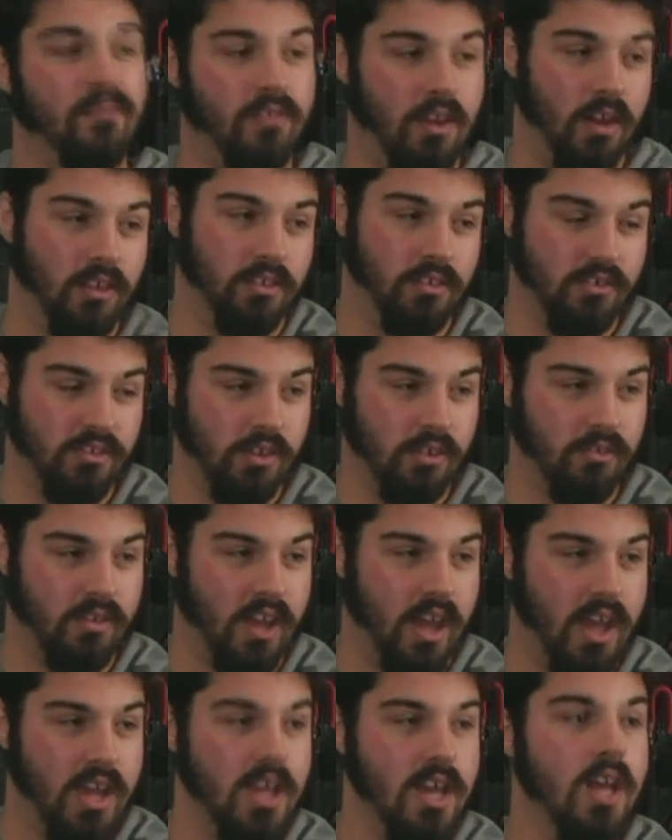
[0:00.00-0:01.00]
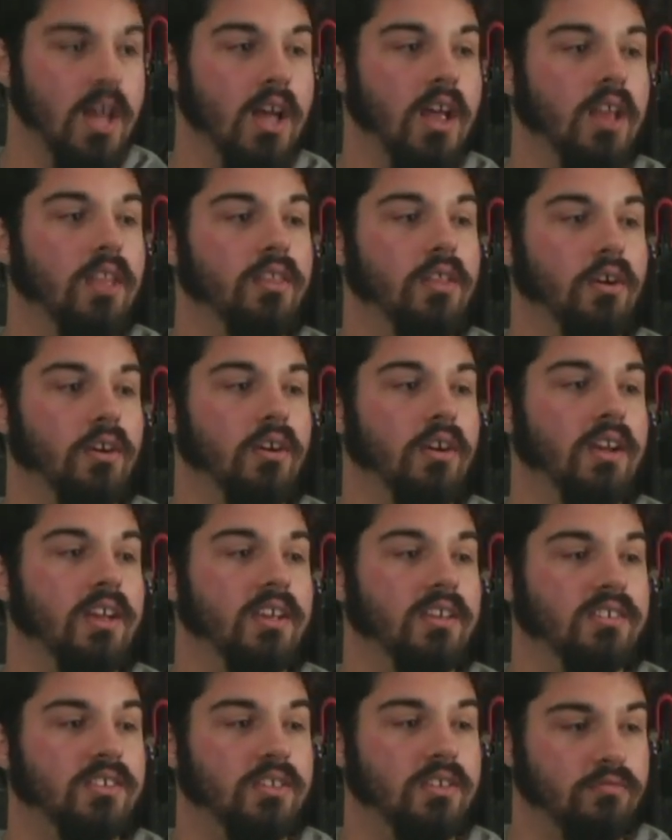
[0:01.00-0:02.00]
of colors, okay? There
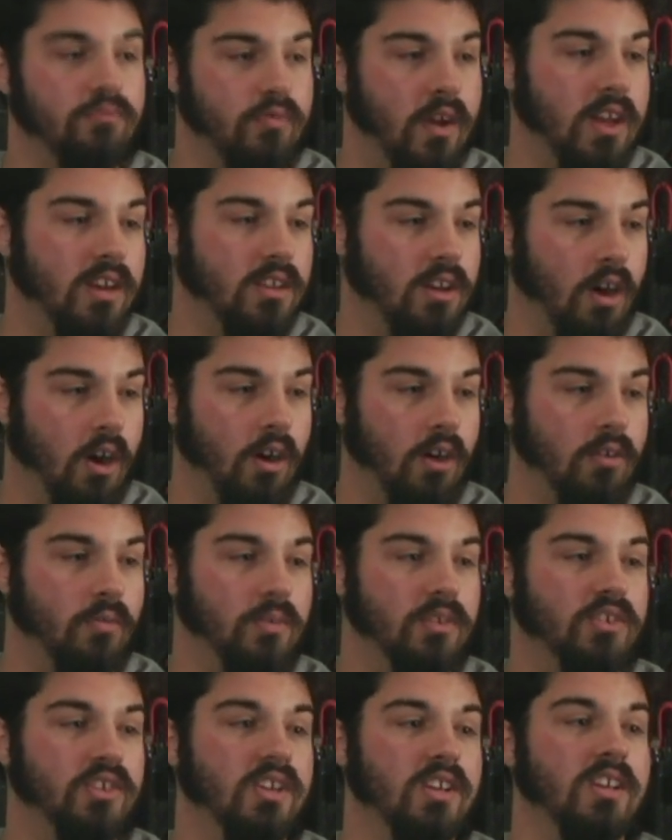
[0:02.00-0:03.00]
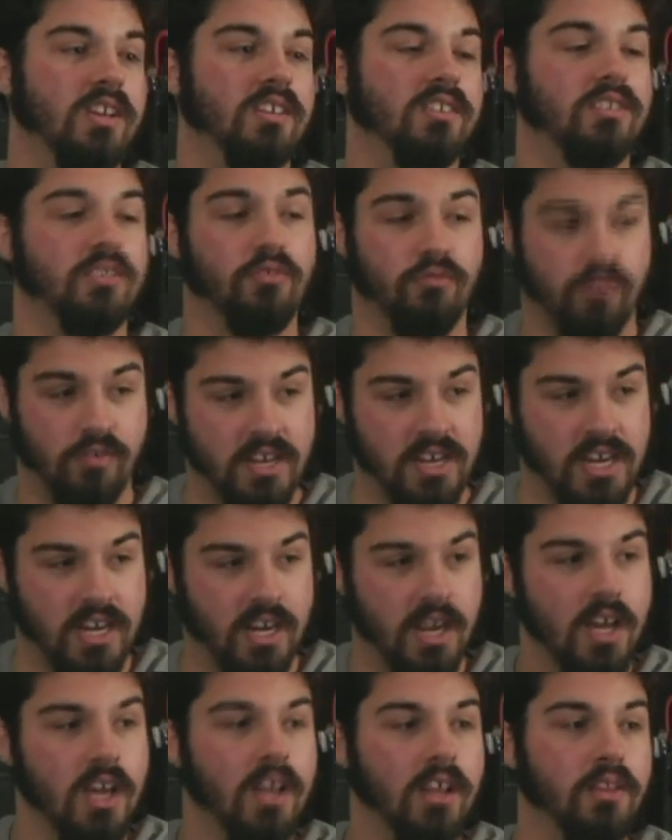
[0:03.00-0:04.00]
is the red card, which is
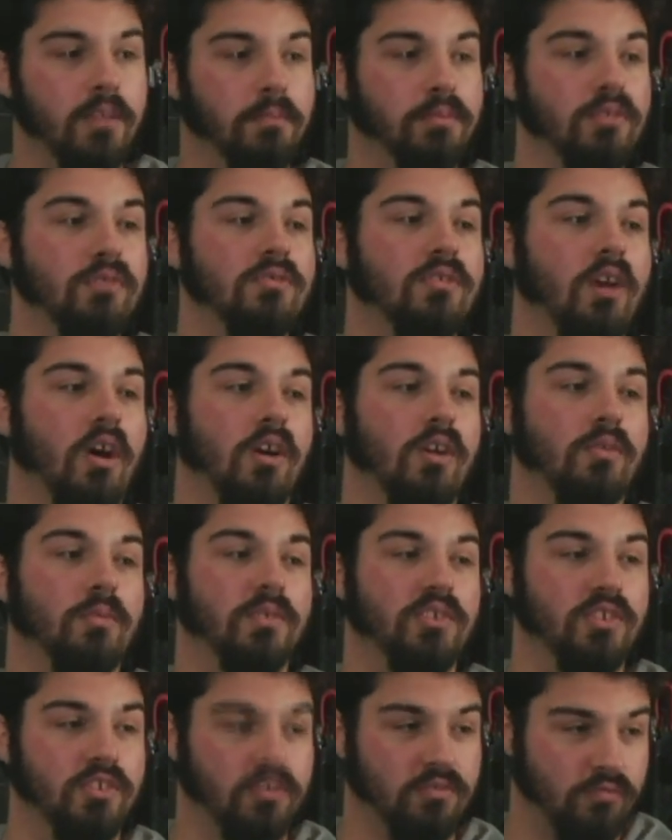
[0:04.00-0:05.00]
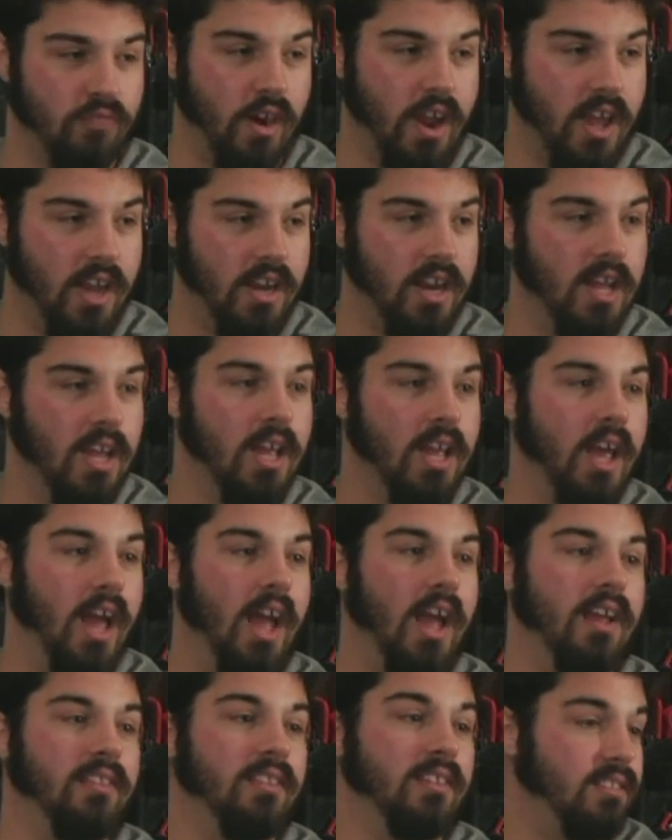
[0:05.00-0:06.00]
green, the blue card, which is red,
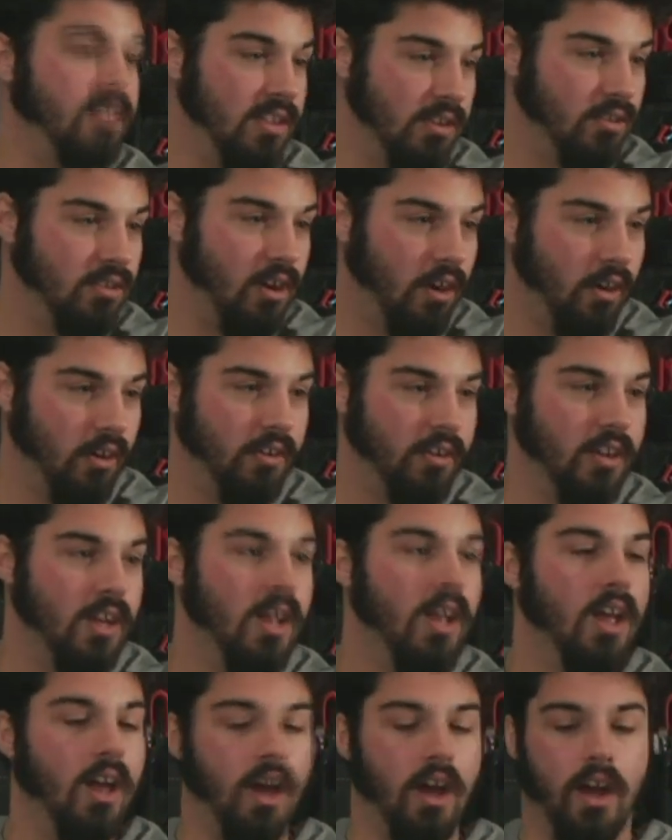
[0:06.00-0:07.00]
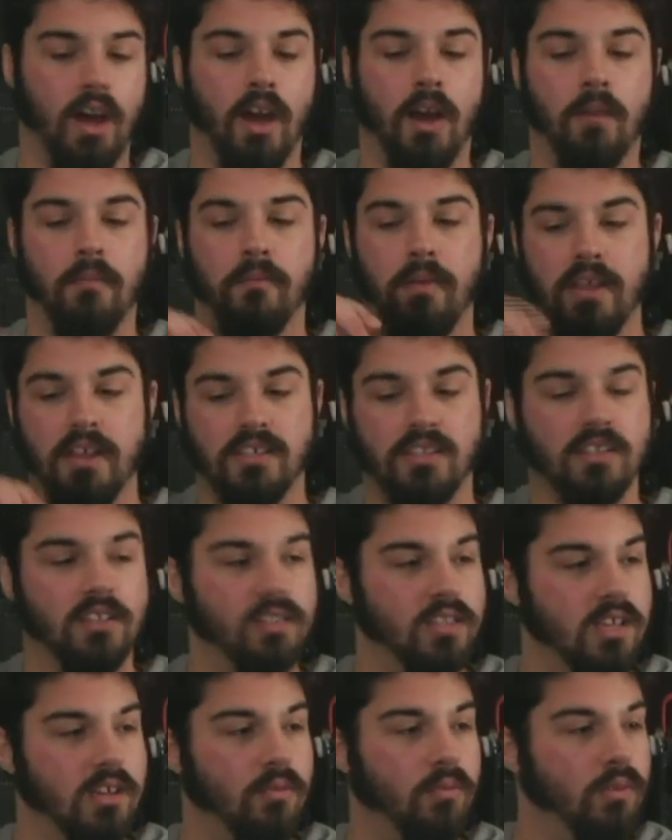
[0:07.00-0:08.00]
and the teal card.
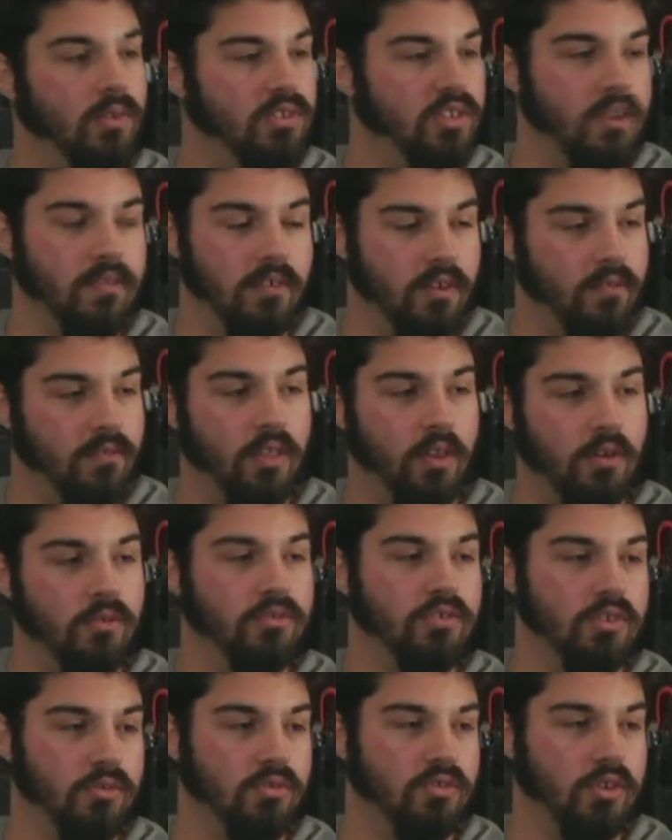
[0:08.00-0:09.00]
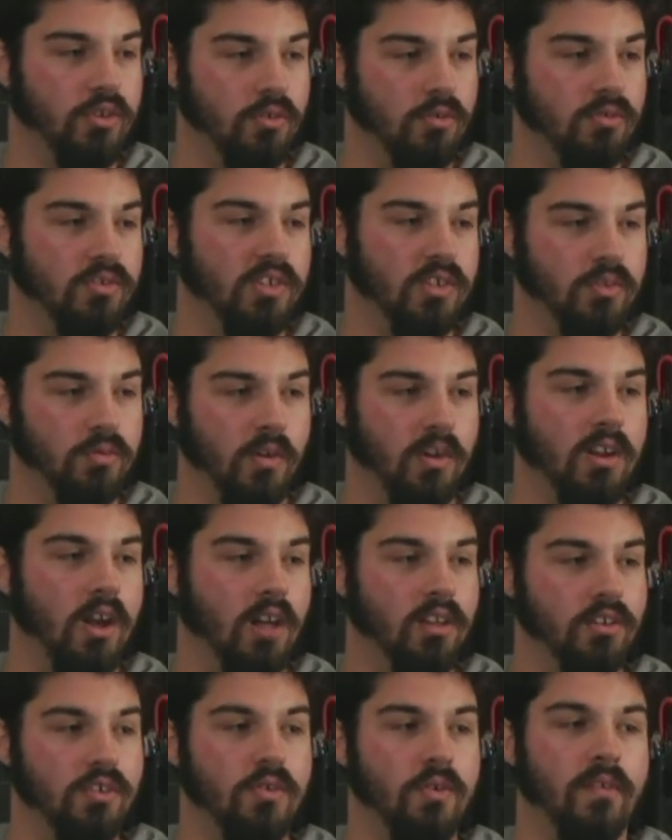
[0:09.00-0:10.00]
Basically, whichever of those you choose is what
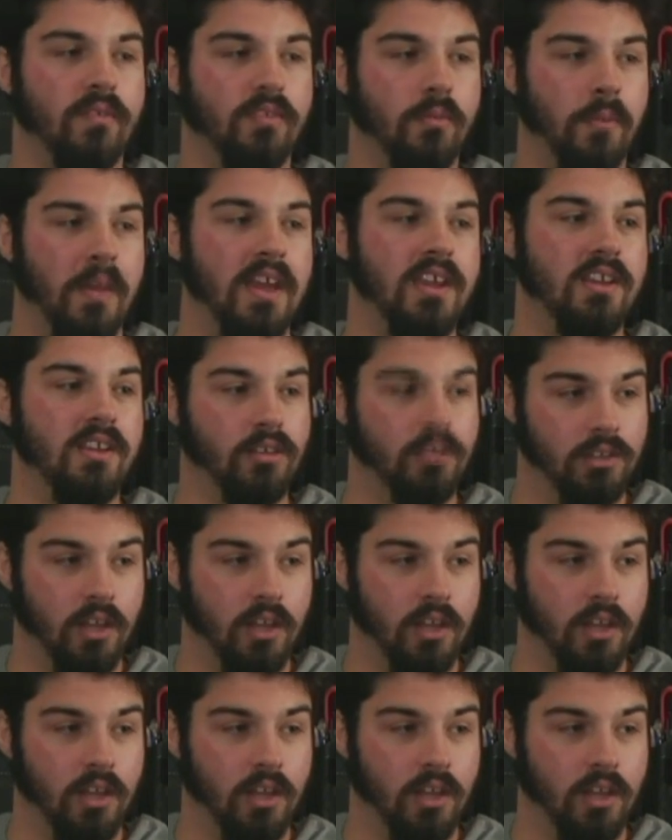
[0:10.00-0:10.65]
color you have to paint your